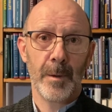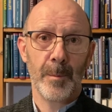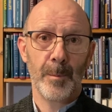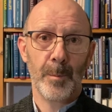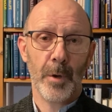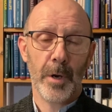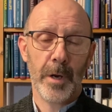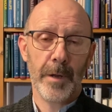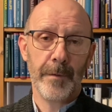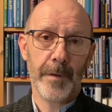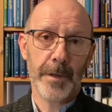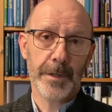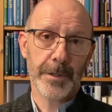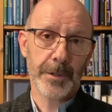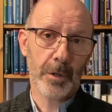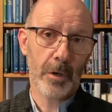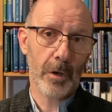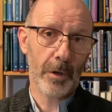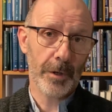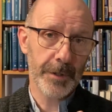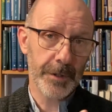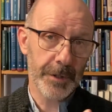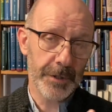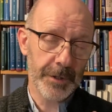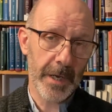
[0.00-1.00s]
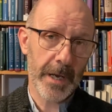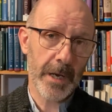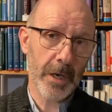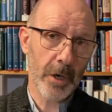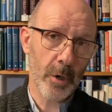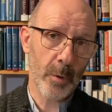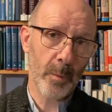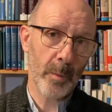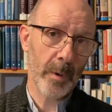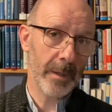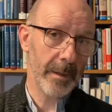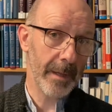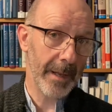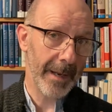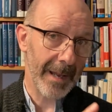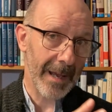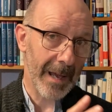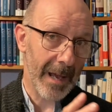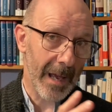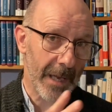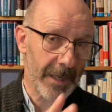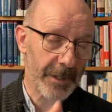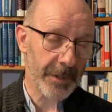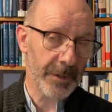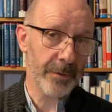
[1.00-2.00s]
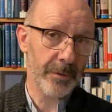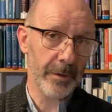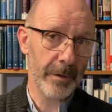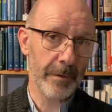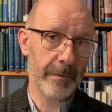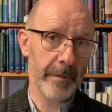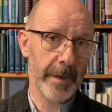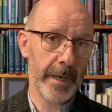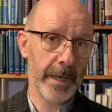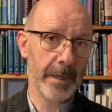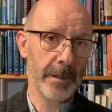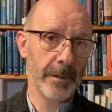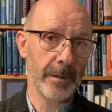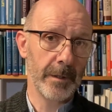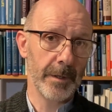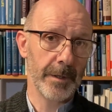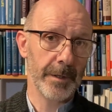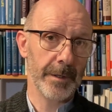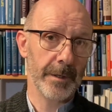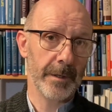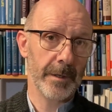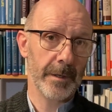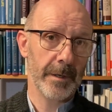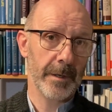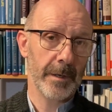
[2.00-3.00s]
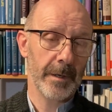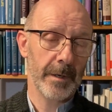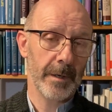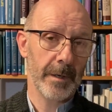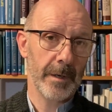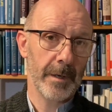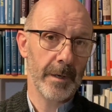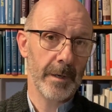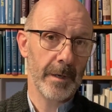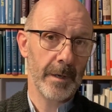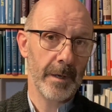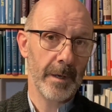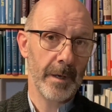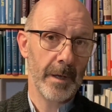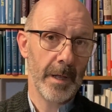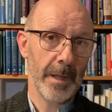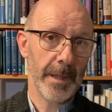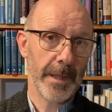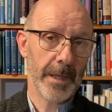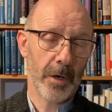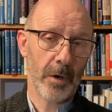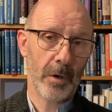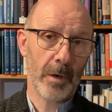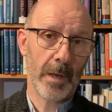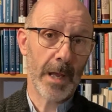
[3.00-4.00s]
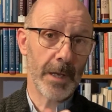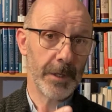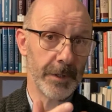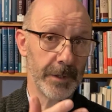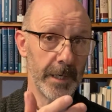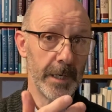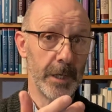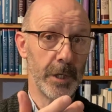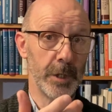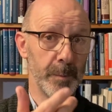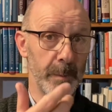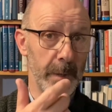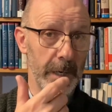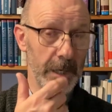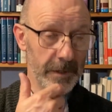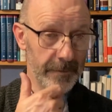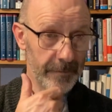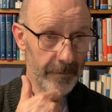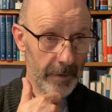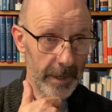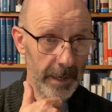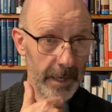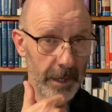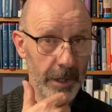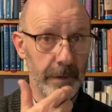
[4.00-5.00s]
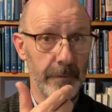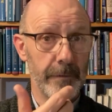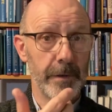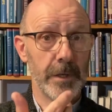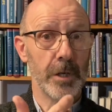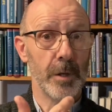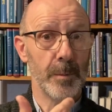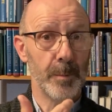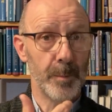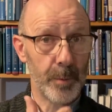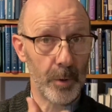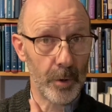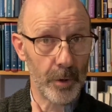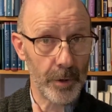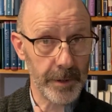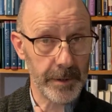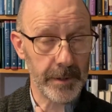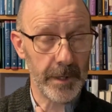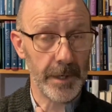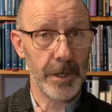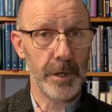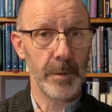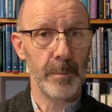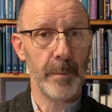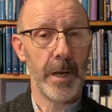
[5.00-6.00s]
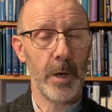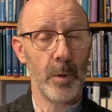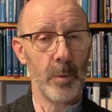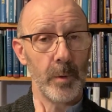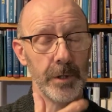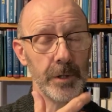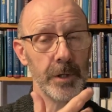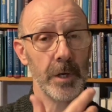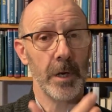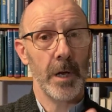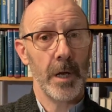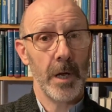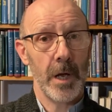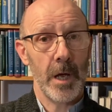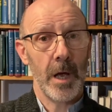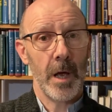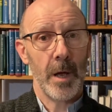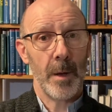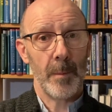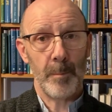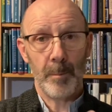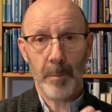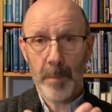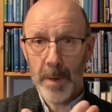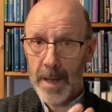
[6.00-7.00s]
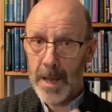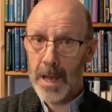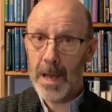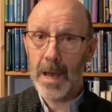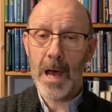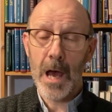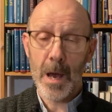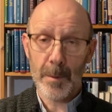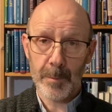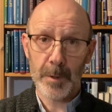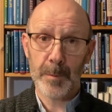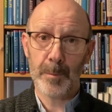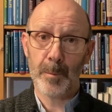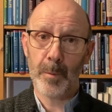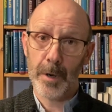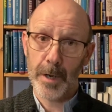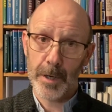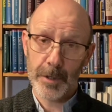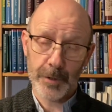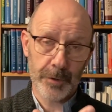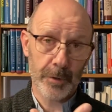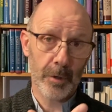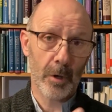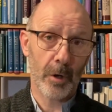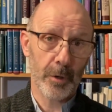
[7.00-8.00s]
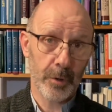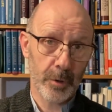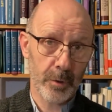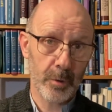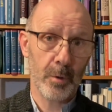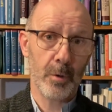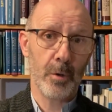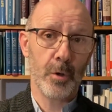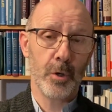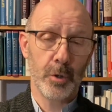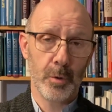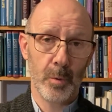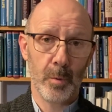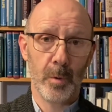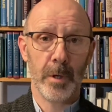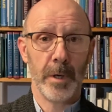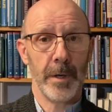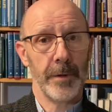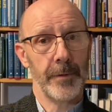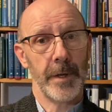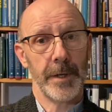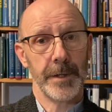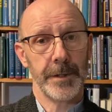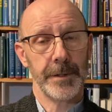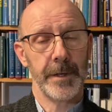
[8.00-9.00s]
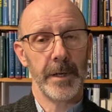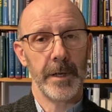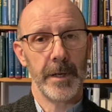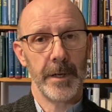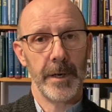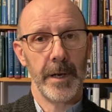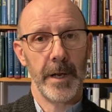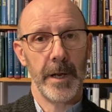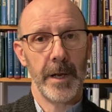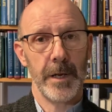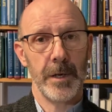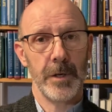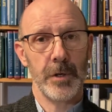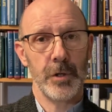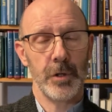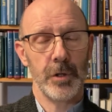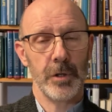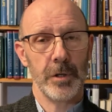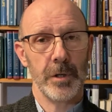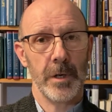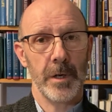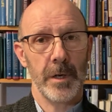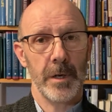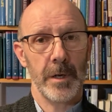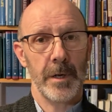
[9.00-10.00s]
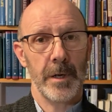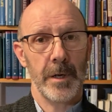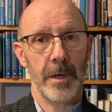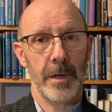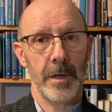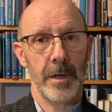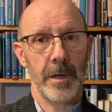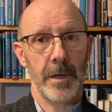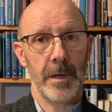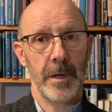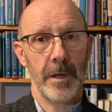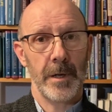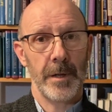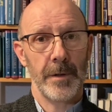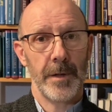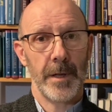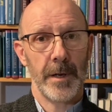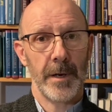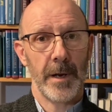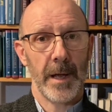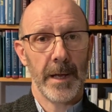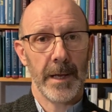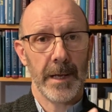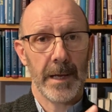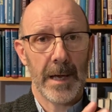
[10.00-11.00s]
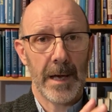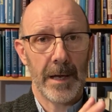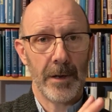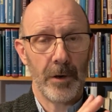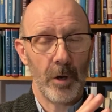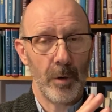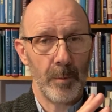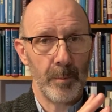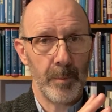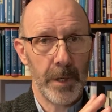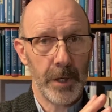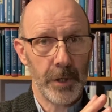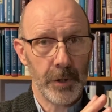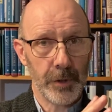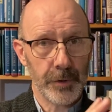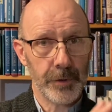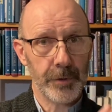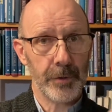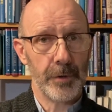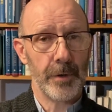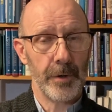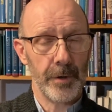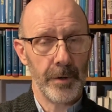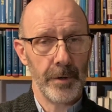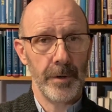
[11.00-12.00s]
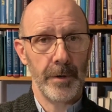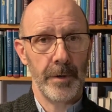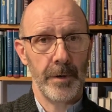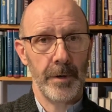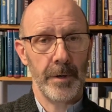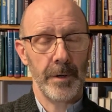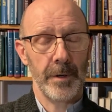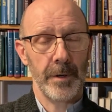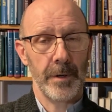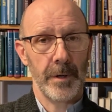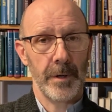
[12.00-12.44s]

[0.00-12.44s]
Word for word: But if it's God's secret will that he hasn't revealed, then unless he speaks very individually and personally to me, which may happen, but it's not usual in this day and age, then I cannot be certain